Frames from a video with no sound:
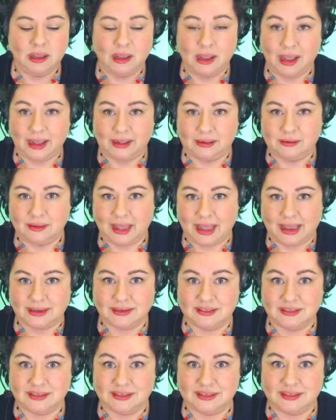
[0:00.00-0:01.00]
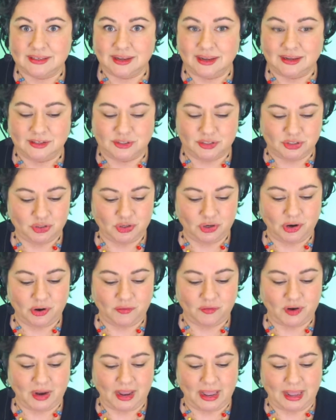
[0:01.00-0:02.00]
At last the sun stood
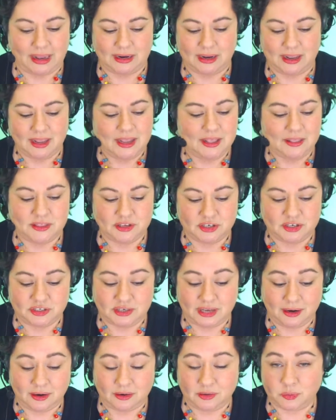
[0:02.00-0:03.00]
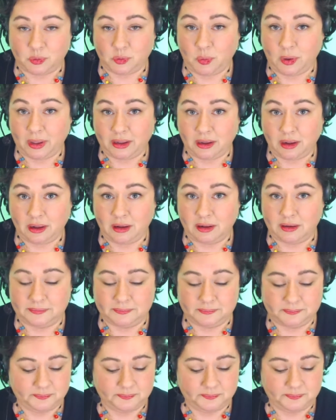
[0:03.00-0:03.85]
overhead. The shadows were quite gone.